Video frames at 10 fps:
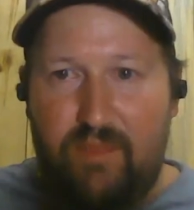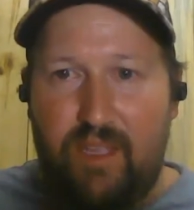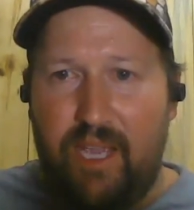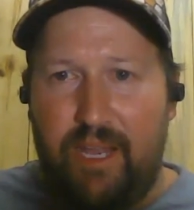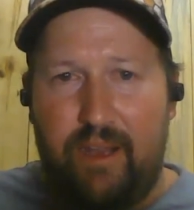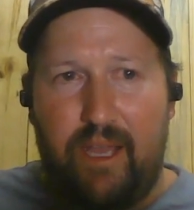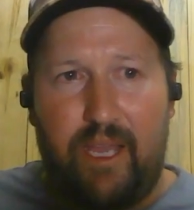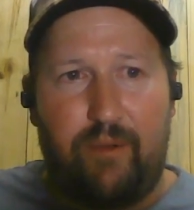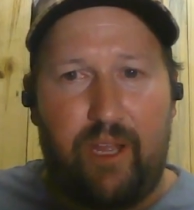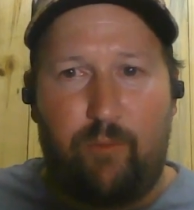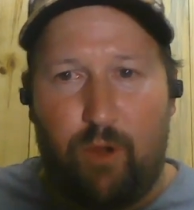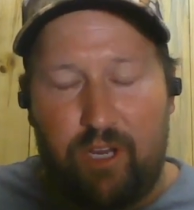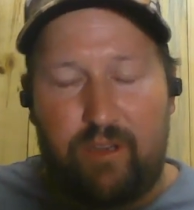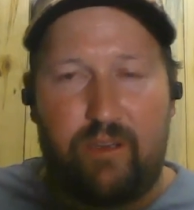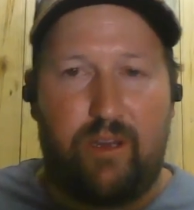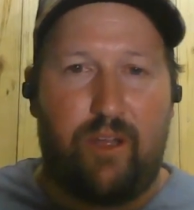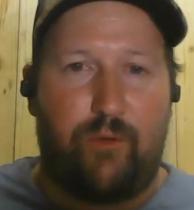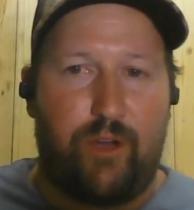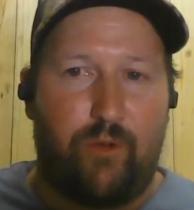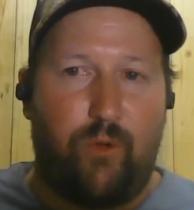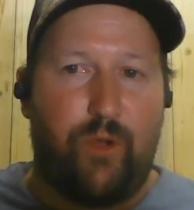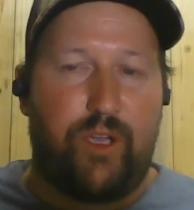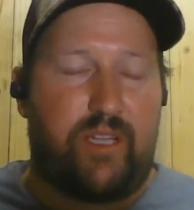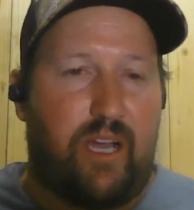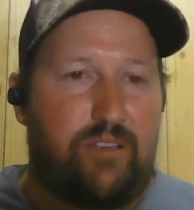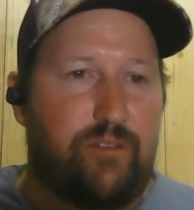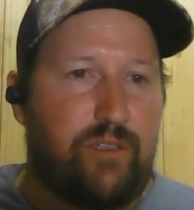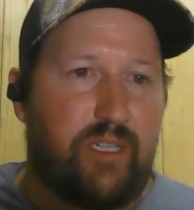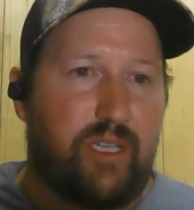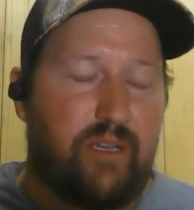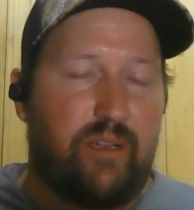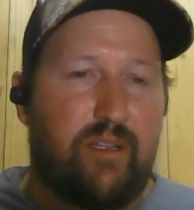and what it all worked out to in the end.